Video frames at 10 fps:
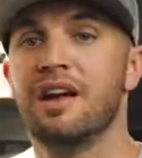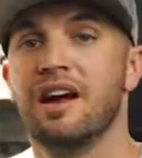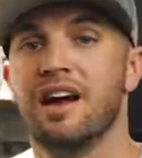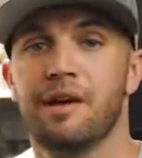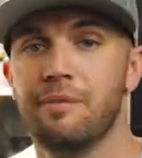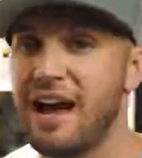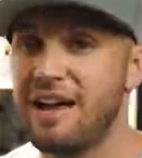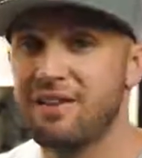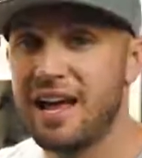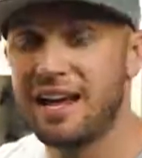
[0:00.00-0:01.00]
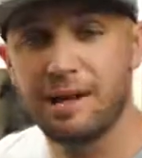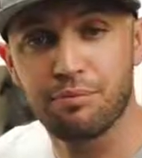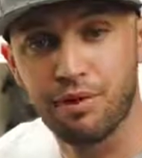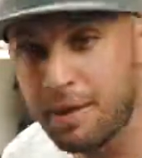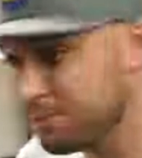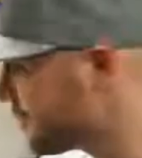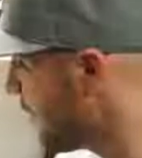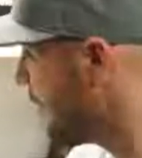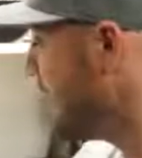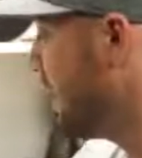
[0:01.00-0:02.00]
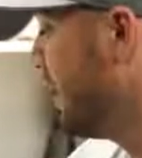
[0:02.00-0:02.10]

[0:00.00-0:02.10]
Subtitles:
I haven't had any problems with it.